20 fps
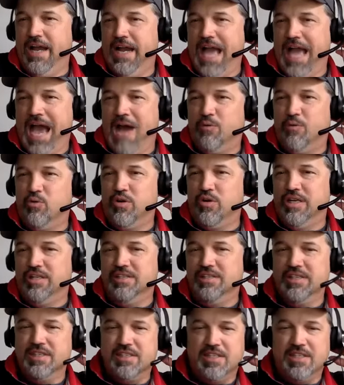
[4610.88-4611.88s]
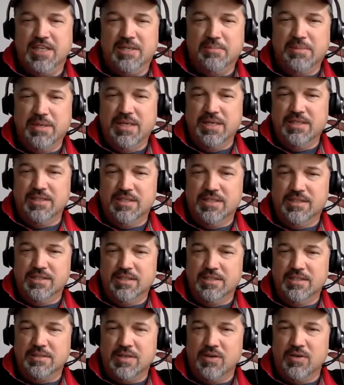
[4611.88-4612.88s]
at an hour and sixteen minutes at
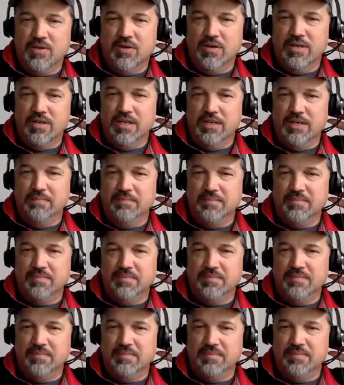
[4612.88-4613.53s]
this current time.